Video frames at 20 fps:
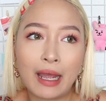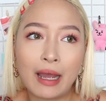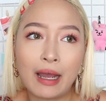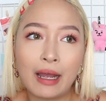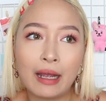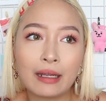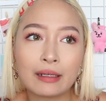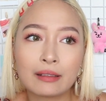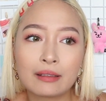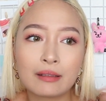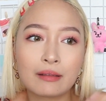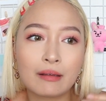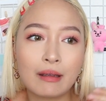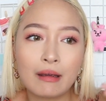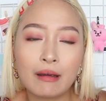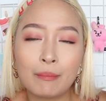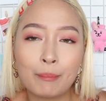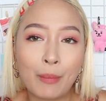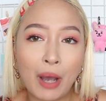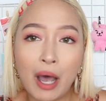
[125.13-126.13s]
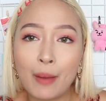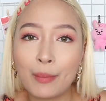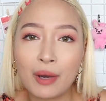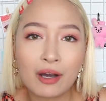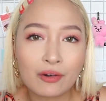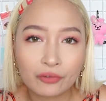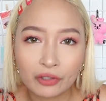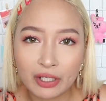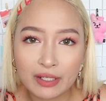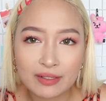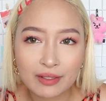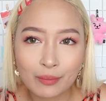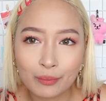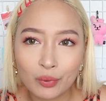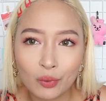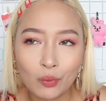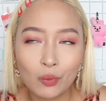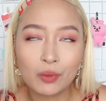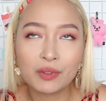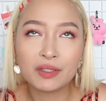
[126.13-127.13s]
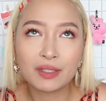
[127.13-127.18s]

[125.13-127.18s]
at Mama, for example?